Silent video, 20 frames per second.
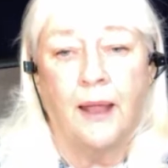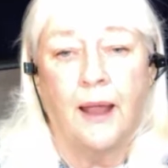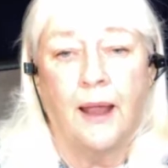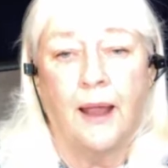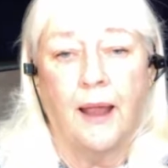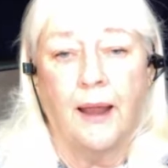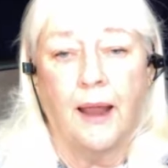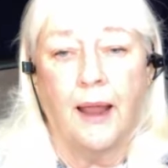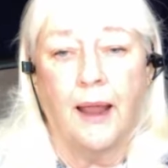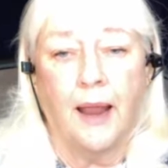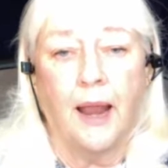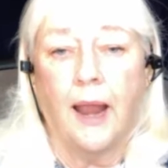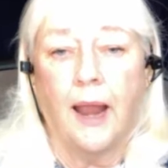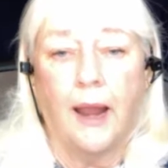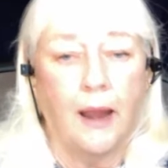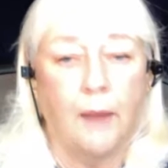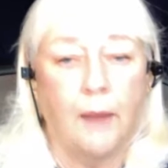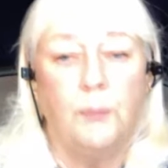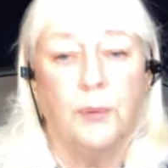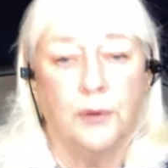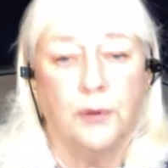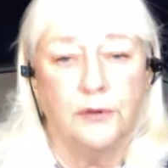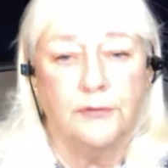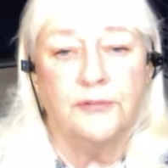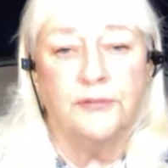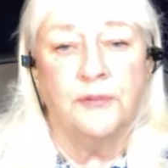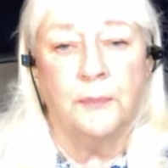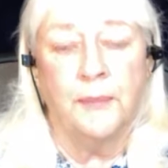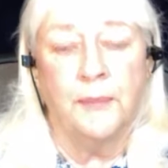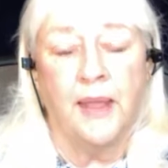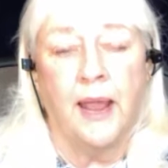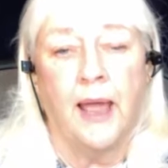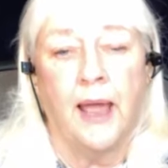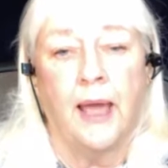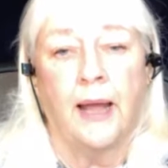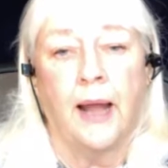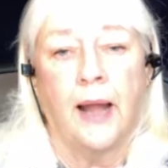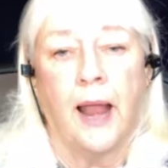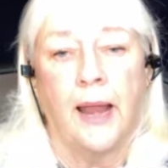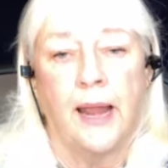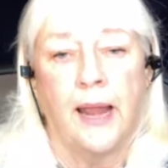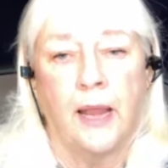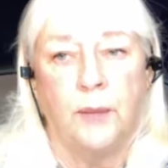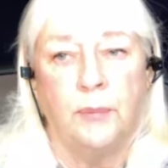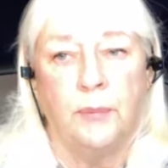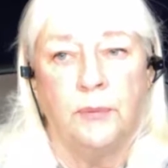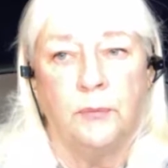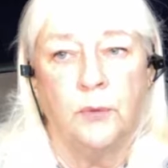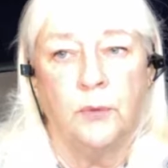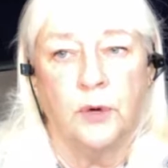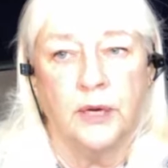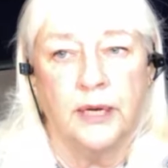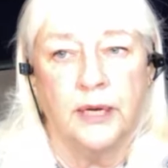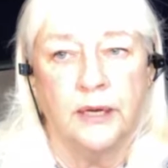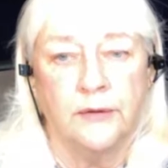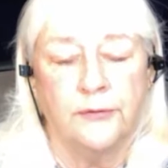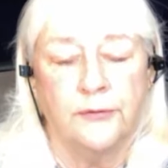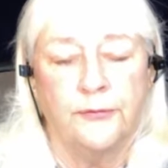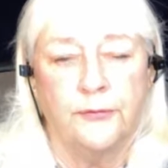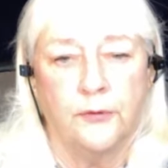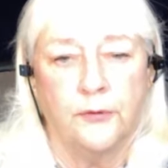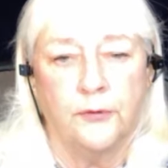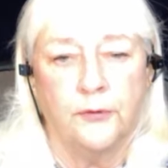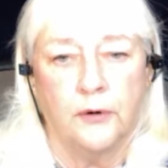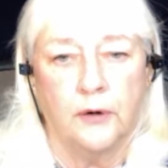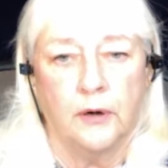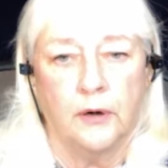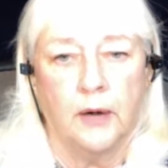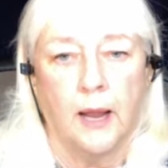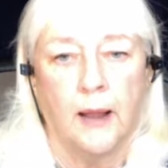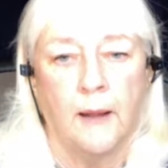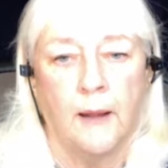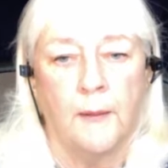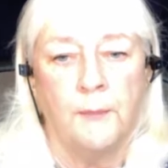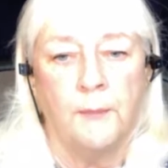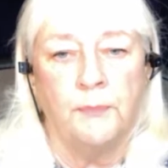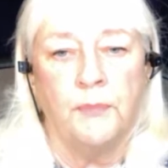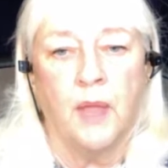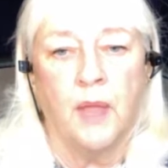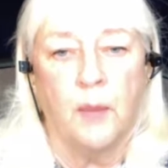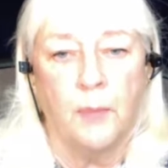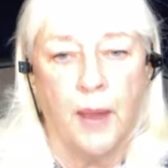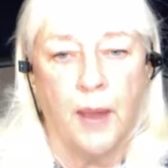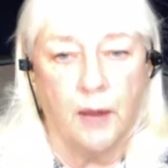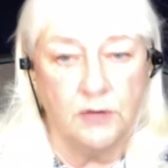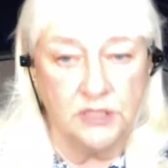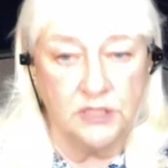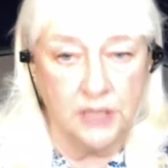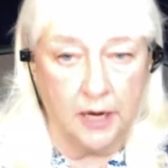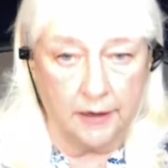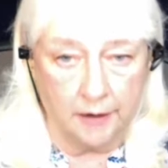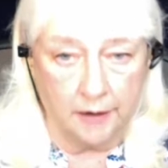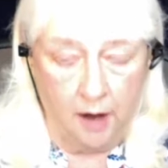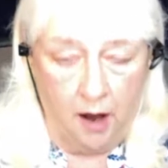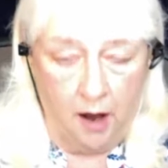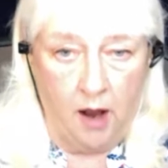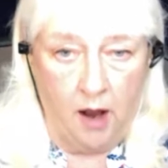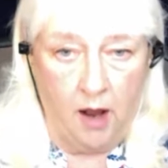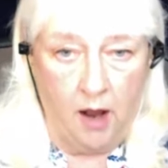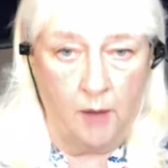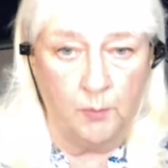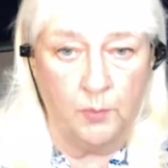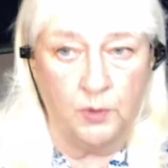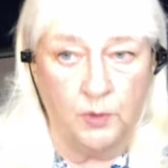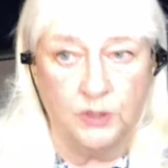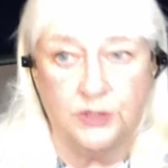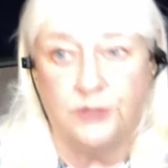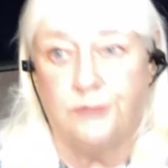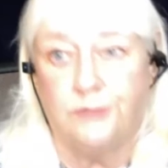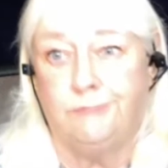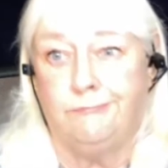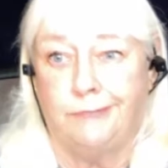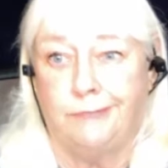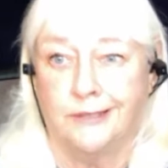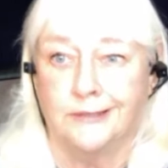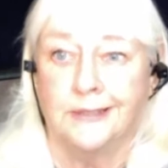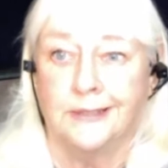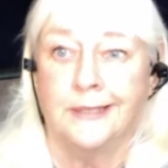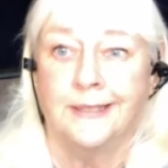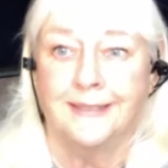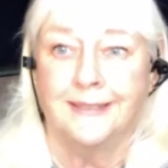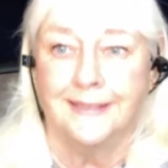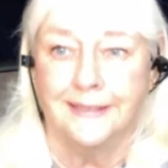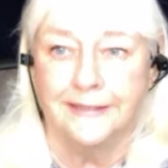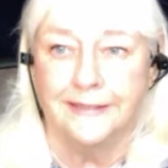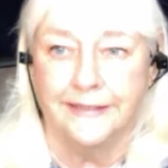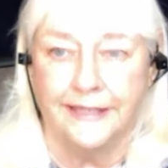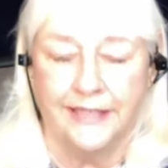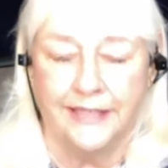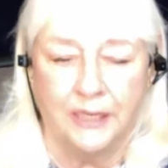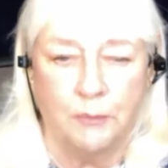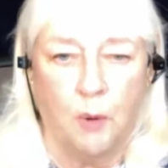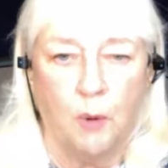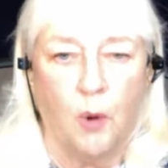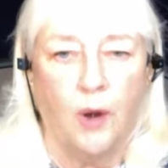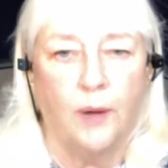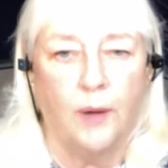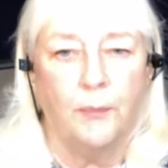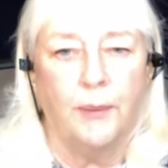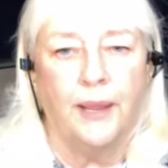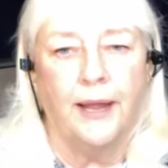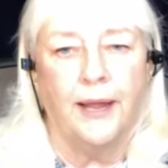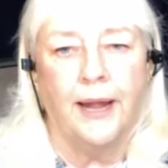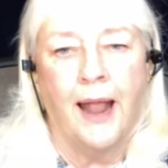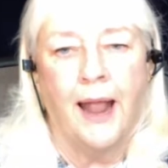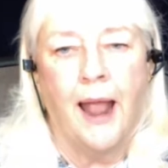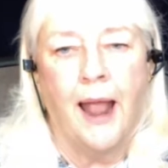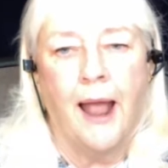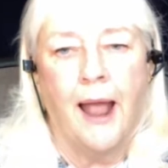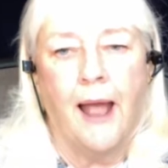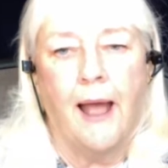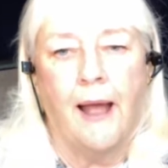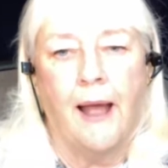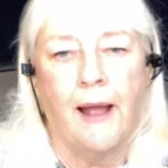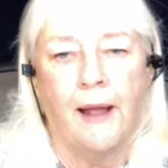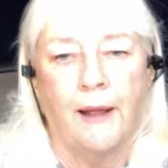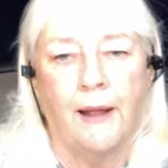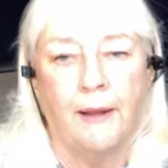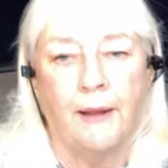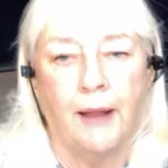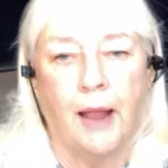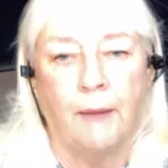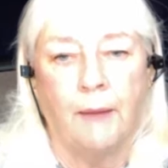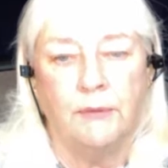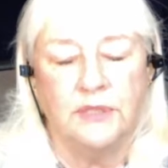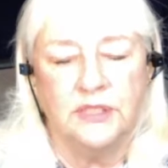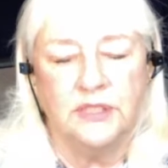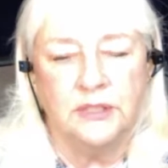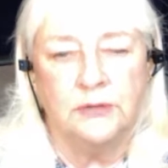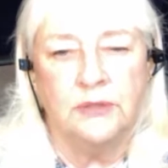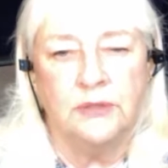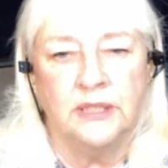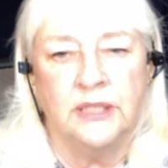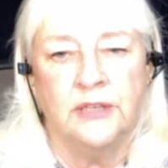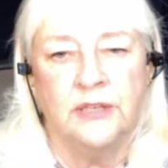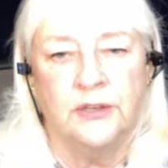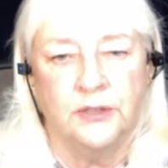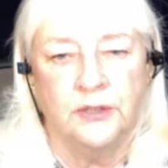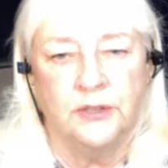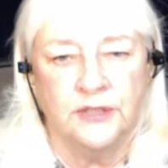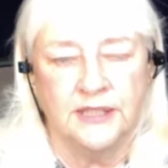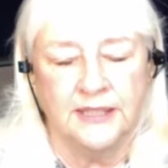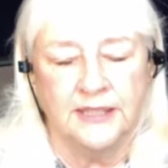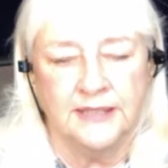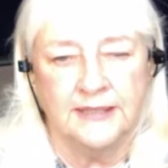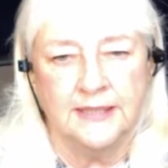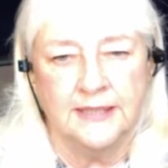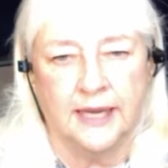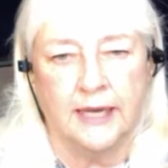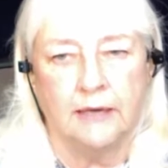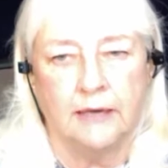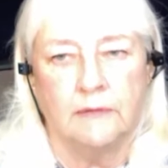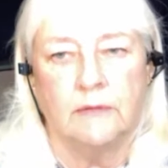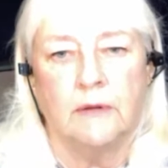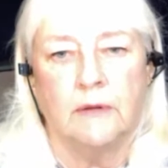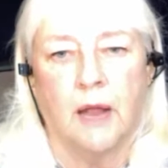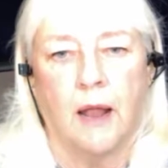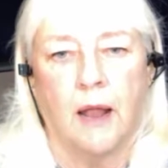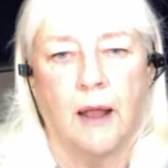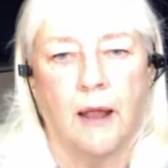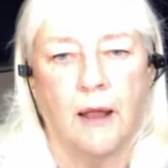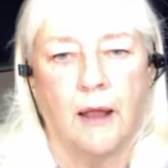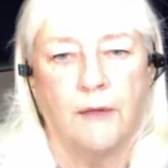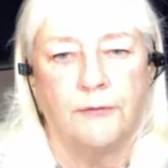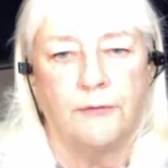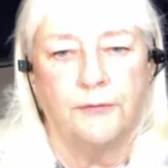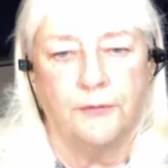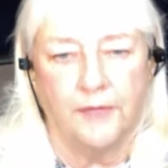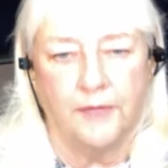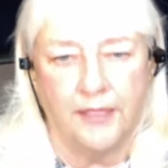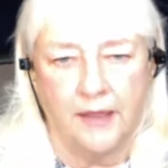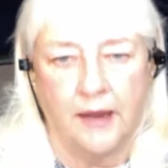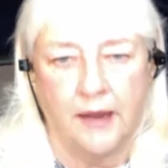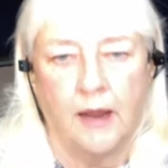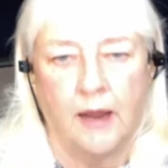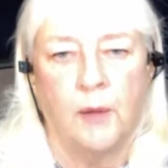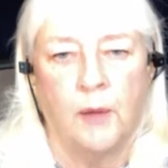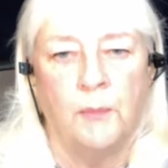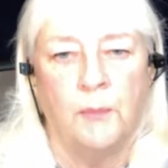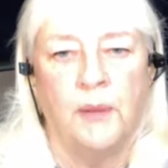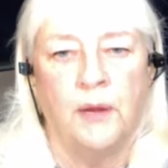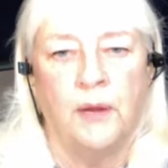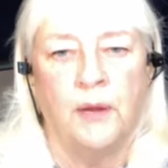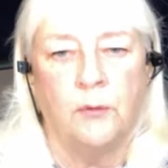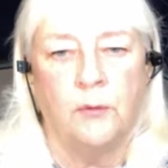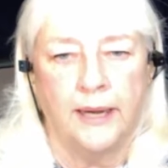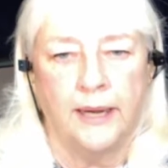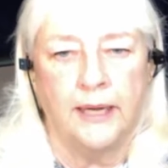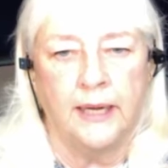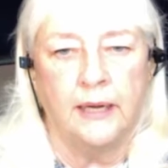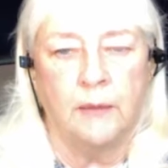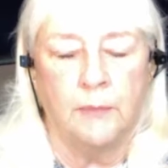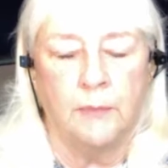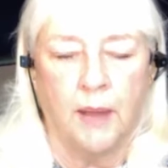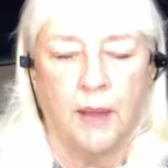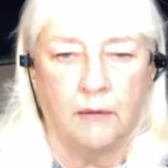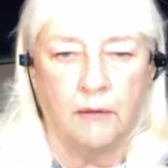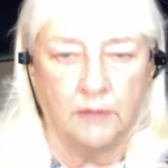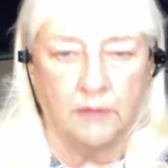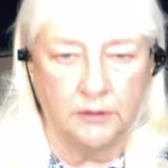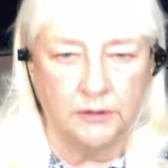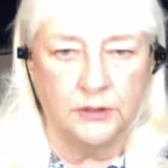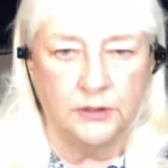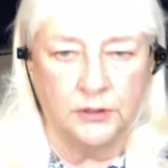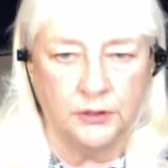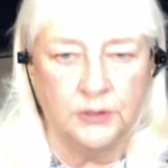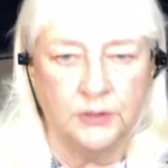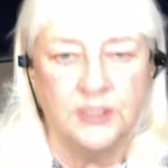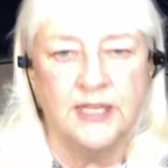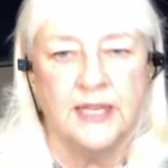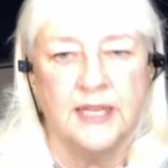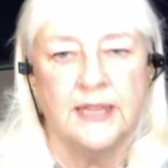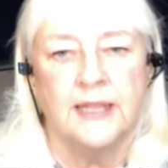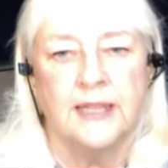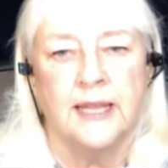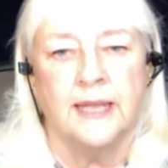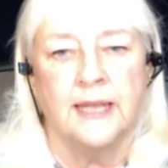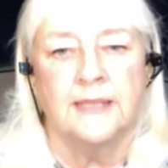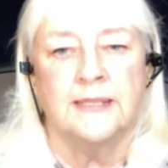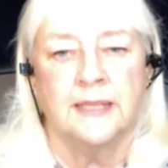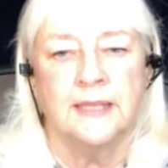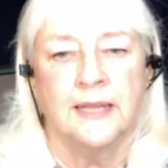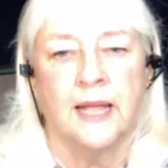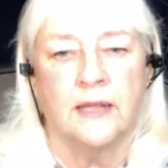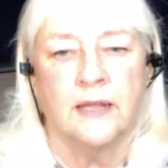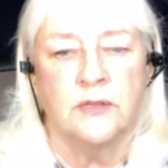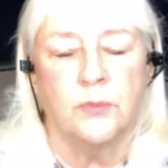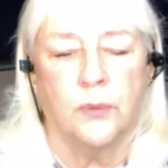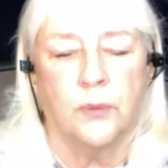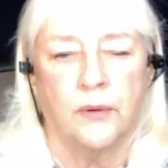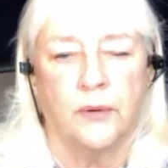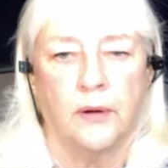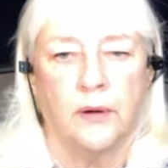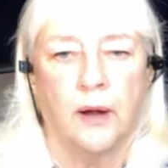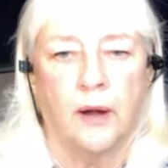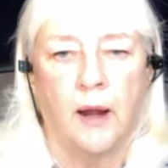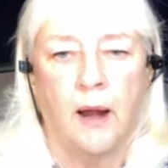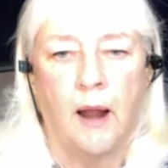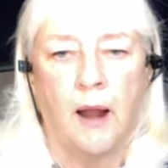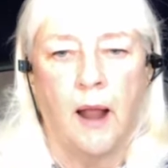I pulled from that. I had been working for about.com, which doesn't exist anymore, but I was doing the nursing site for them and writing about nursing things, and that's where